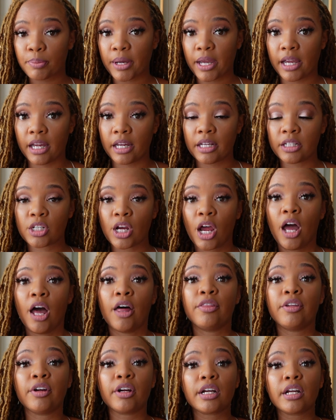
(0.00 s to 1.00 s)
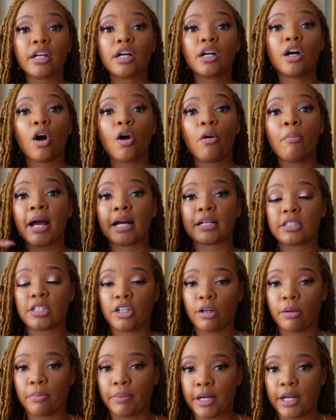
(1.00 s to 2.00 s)
page, they're going to go back to
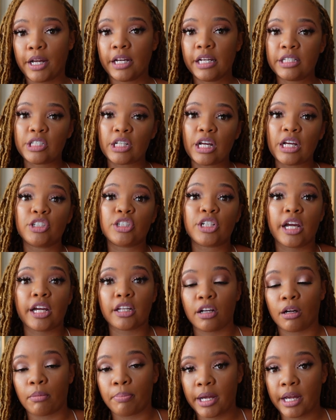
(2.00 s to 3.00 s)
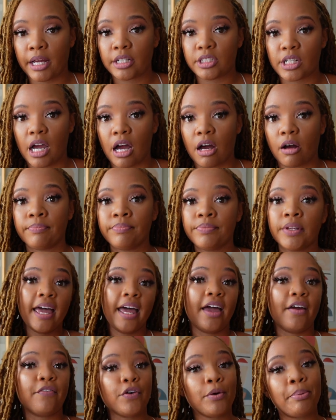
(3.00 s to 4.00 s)
your page and check your page out.
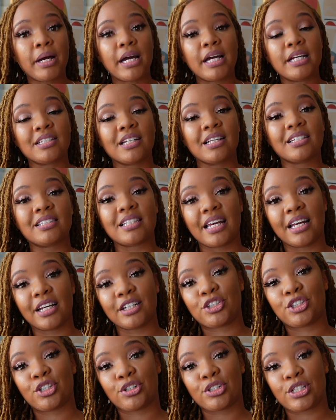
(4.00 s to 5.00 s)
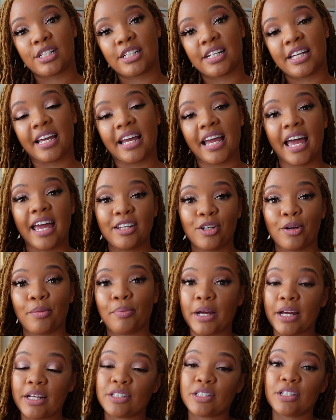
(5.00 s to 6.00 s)
If your page looks interesting and your
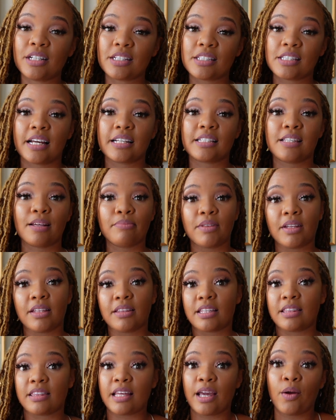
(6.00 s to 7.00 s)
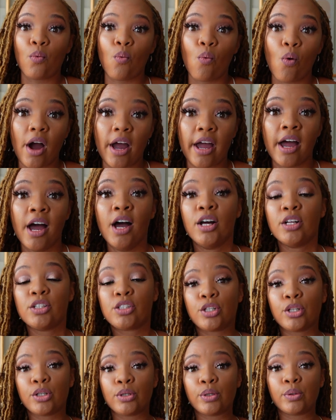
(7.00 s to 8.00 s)
page looks like something that they want
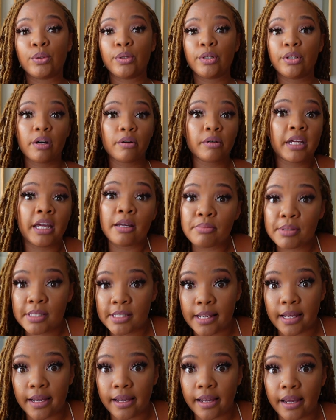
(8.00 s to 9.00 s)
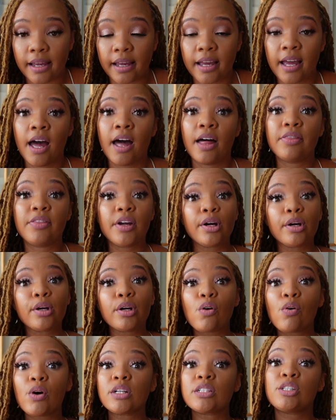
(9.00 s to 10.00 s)
to, you know, keep seeing, they're
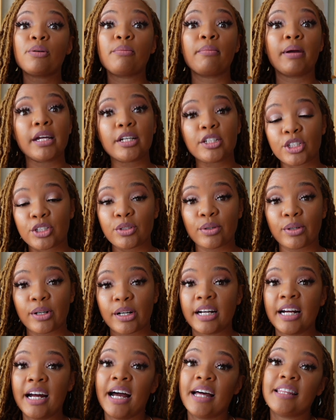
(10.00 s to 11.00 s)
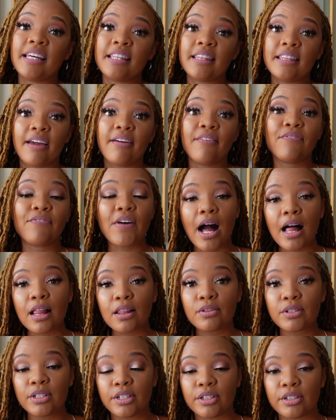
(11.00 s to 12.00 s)
going to make sure that they
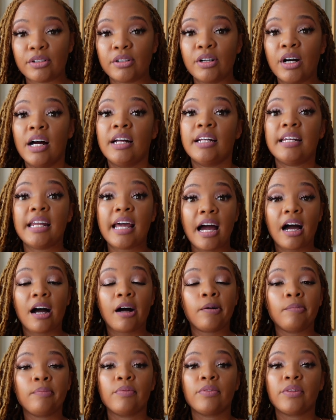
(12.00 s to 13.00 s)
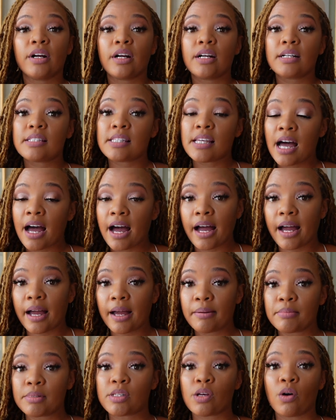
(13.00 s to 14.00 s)
follow you. Now, there are
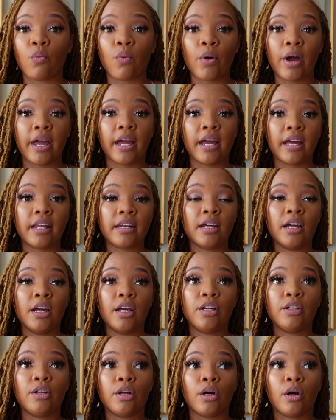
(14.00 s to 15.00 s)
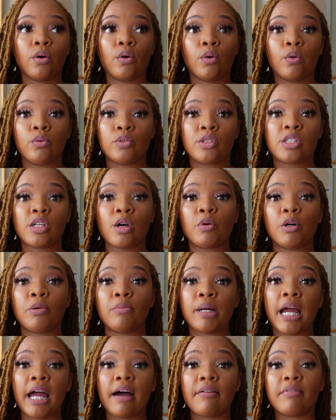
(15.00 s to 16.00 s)
times when, you know, someone
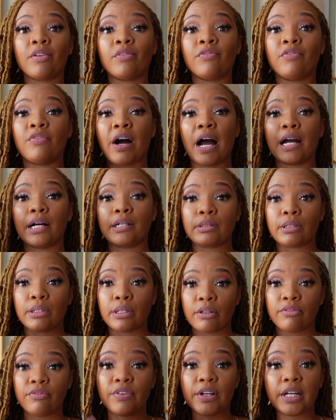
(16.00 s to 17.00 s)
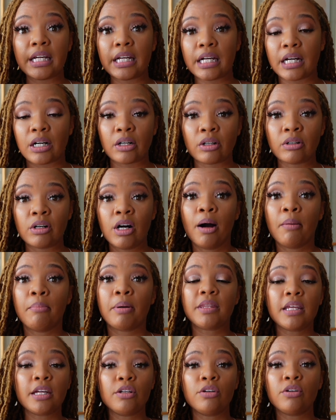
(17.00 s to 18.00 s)
may have a viral video,
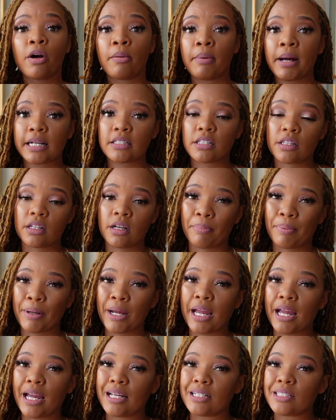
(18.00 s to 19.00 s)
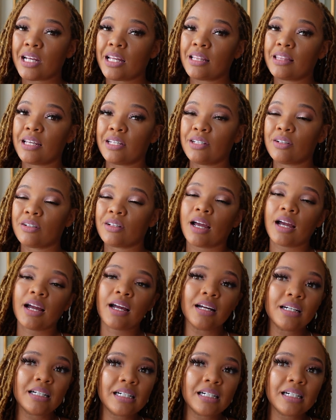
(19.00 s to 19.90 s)
but then you go back to their page and then you're like,